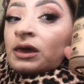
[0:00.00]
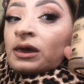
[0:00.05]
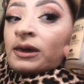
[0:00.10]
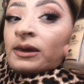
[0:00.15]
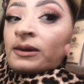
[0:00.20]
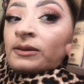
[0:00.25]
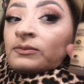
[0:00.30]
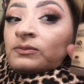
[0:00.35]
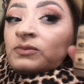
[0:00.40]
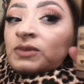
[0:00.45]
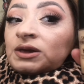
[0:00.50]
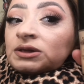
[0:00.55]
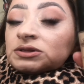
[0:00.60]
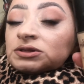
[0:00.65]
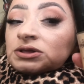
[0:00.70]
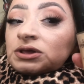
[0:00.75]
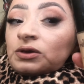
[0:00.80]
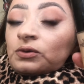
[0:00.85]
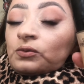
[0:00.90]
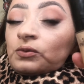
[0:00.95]

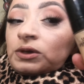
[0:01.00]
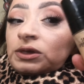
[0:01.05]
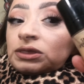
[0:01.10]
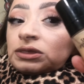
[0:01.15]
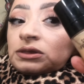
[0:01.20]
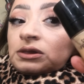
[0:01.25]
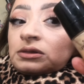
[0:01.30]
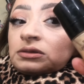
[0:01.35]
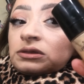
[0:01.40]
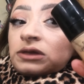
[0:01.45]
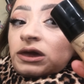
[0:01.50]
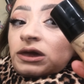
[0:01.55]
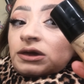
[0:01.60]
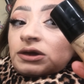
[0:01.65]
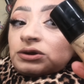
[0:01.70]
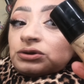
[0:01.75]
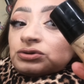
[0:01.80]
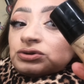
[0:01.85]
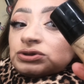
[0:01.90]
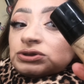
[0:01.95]
mix it with the
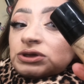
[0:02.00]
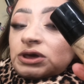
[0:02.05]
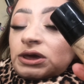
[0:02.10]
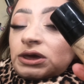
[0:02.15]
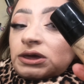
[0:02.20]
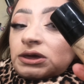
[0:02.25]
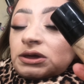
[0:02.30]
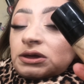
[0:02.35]
lighter shade.